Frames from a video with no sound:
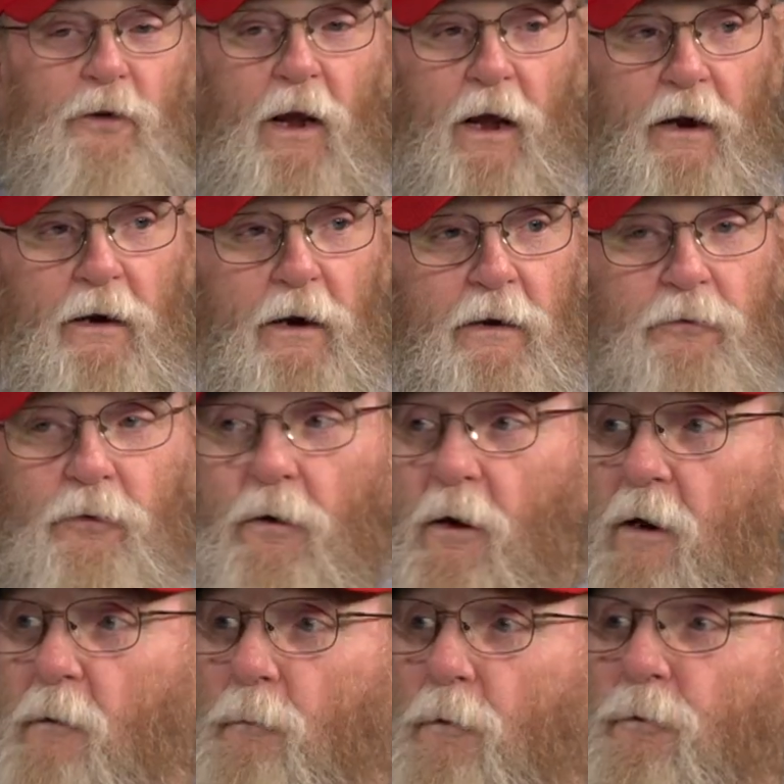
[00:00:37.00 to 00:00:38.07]
hat on
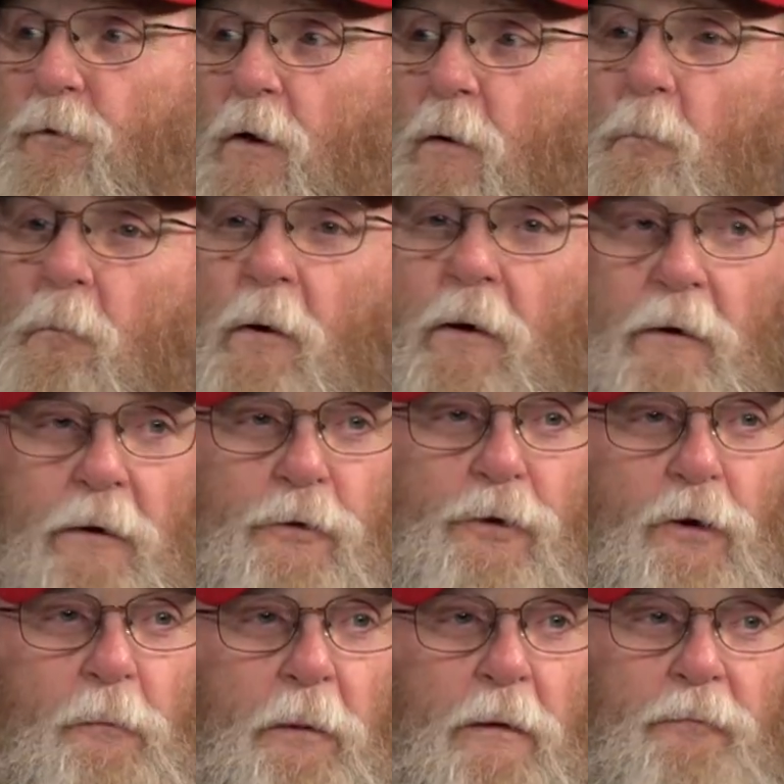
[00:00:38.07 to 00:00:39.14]
tonight, which might lead you
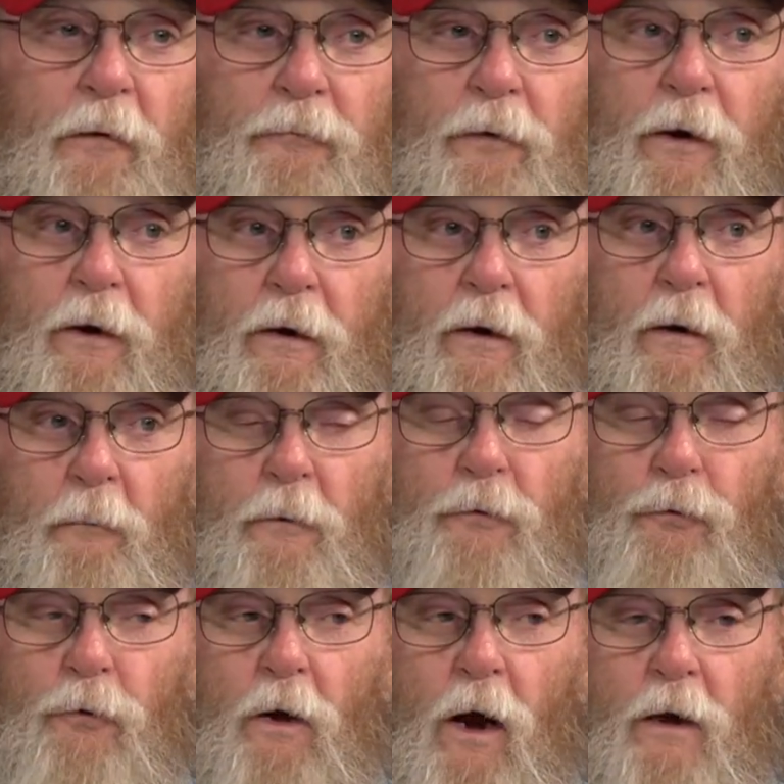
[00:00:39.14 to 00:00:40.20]
to believe I've got a, a
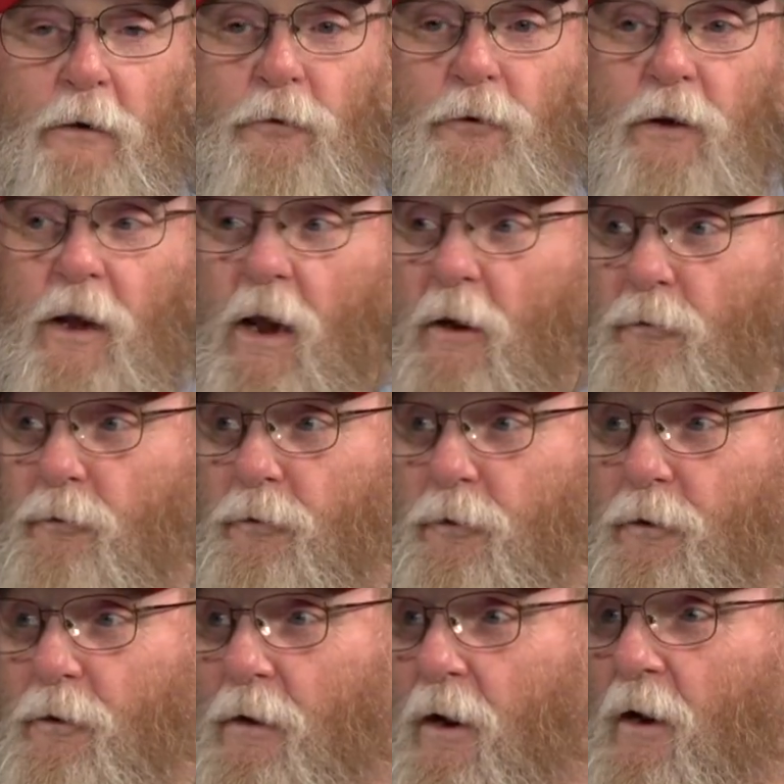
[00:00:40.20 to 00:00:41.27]
Mitchell College
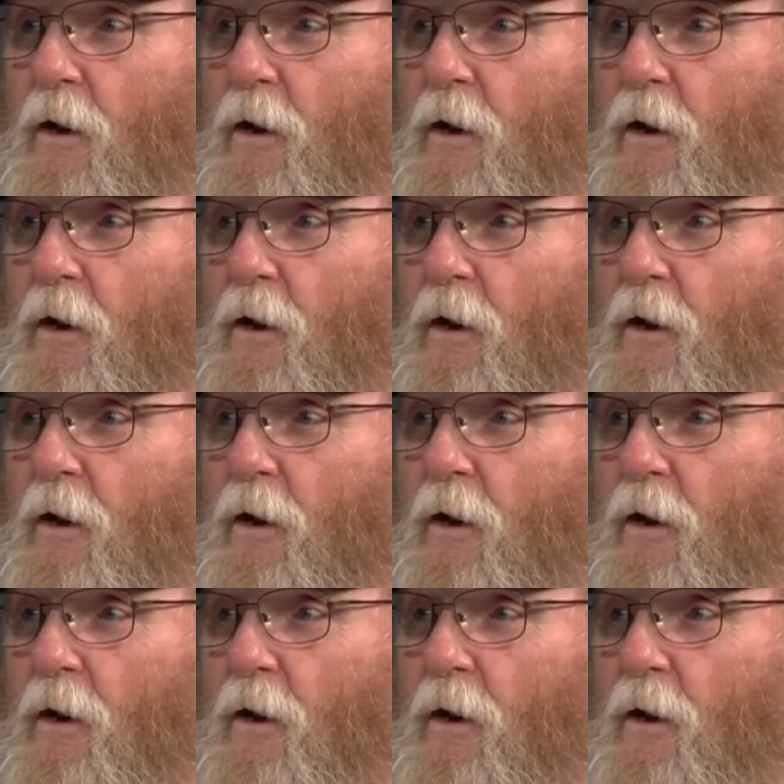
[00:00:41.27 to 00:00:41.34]
guest. And,